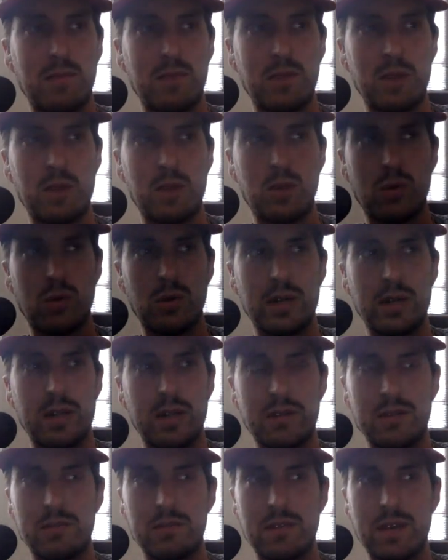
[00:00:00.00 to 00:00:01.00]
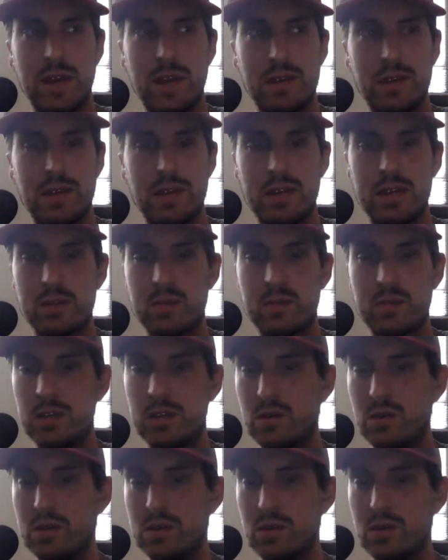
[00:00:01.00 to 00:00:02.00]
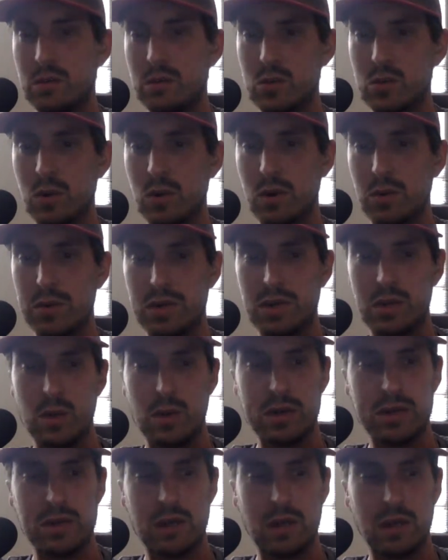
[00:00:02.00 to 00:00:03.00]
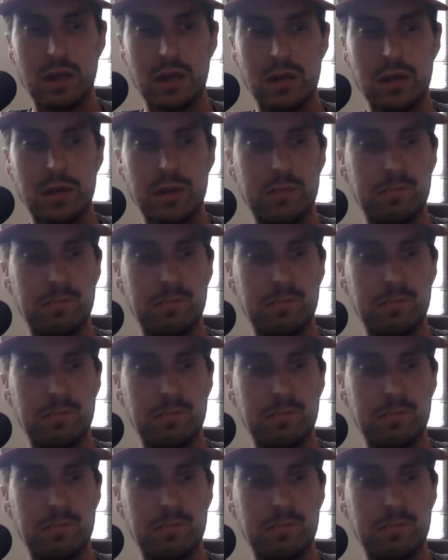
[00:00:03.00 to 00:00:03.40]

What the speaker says: cool that the Athletic's been doing so much work with the USL lately.